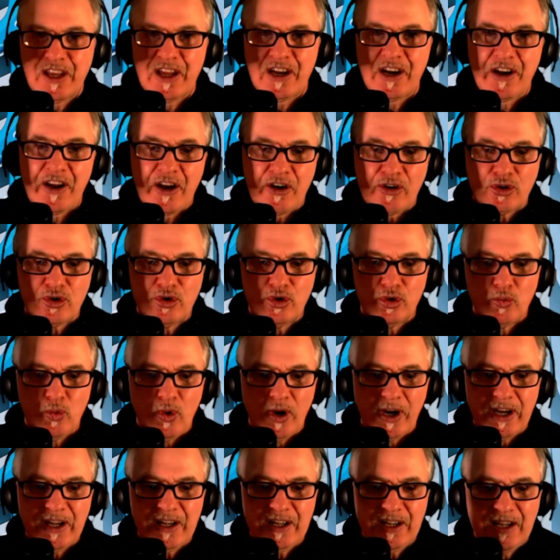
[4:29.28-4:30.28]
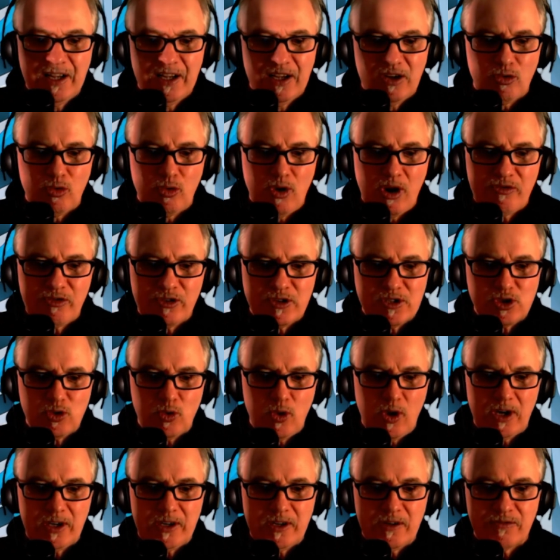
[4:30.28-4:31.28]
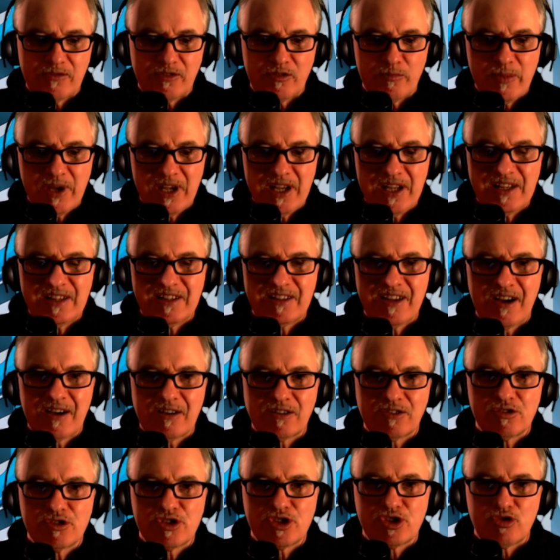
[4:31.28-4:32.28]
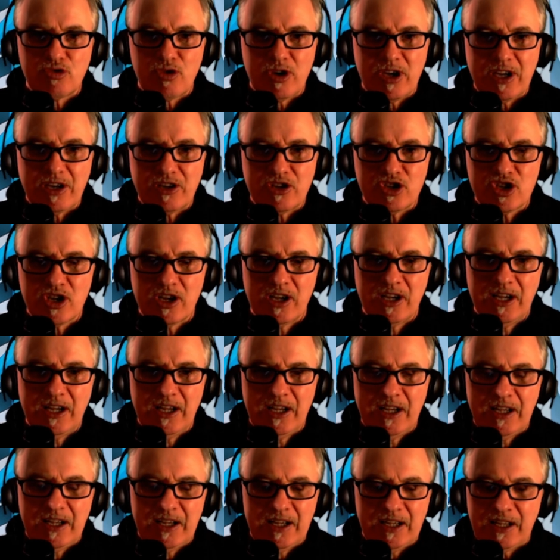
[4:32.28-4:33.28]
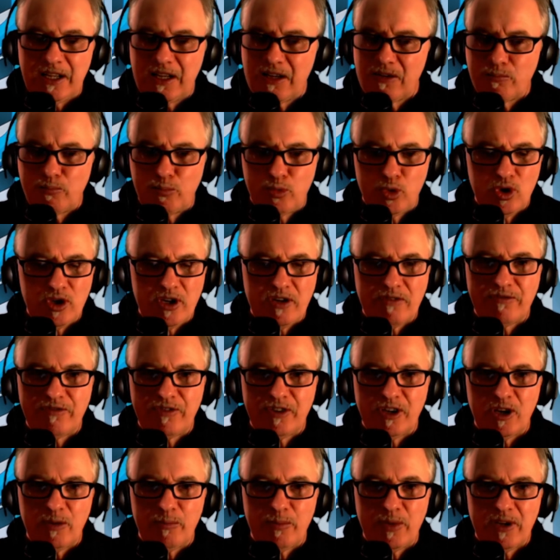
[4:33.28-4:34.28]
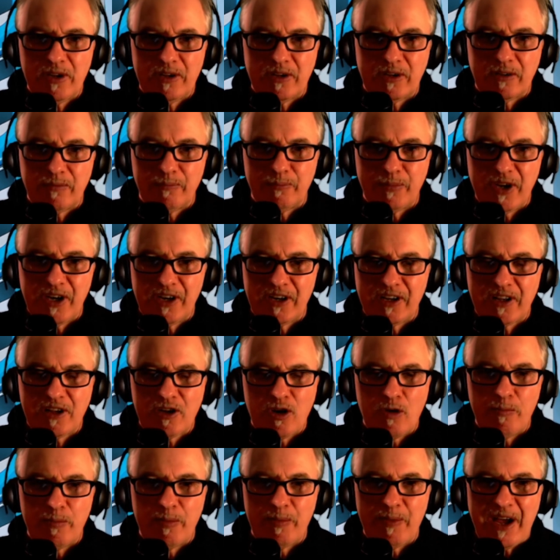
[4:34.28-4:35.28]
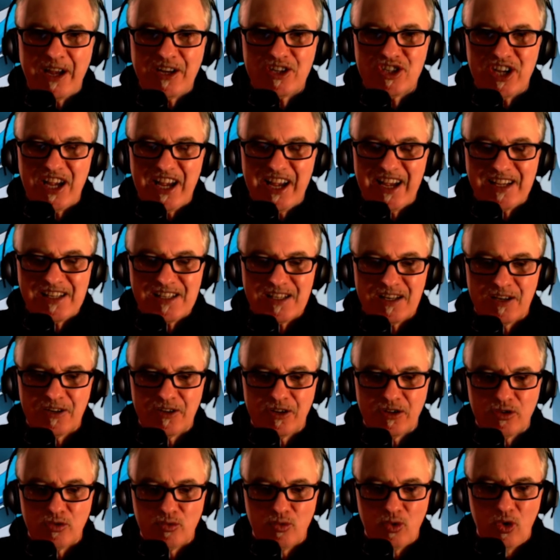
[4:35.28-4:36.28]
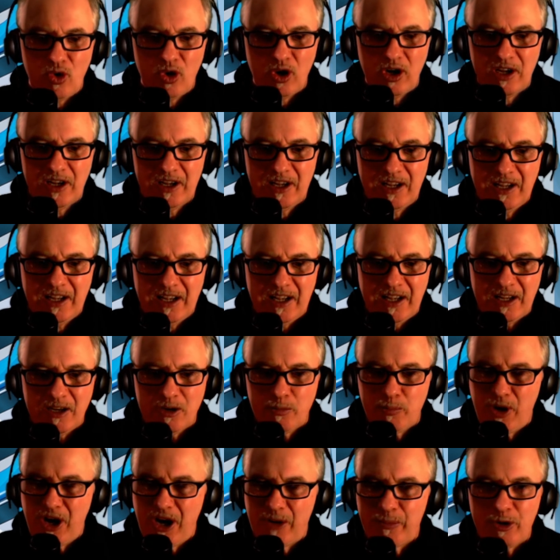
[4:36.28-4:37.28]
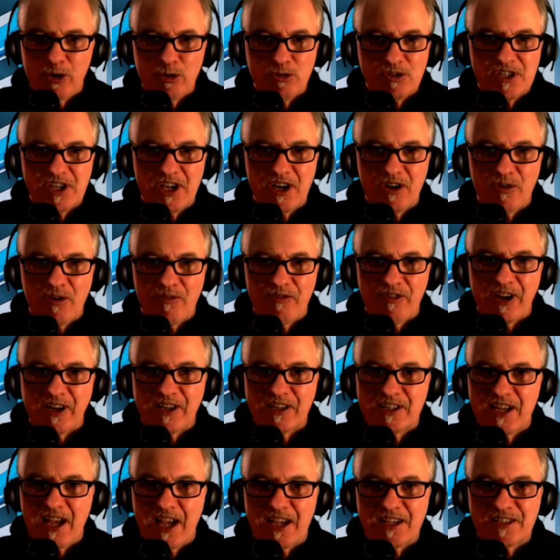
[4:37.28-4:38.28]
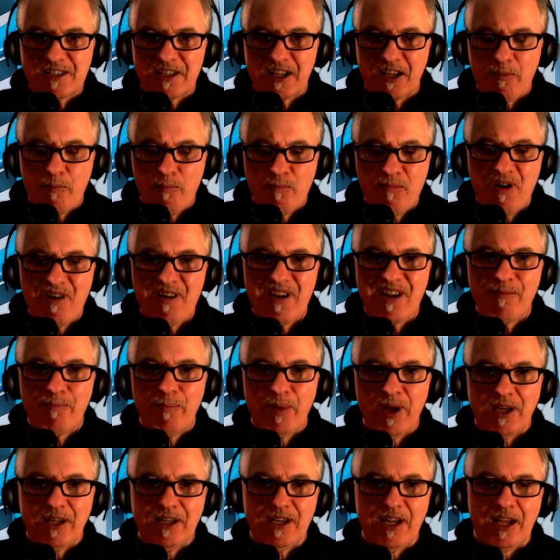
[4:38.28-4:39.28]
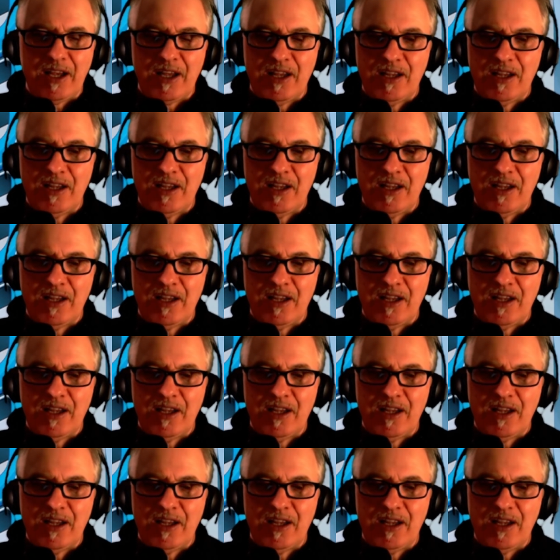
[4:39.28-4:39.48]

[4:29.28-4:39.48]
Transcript: another good one. Reference quality for me, Doctor Strange. Brilliant film. Benedict Cumberbatch, excellent in the role, and the pop-outs here are fantastic. Mind-bending,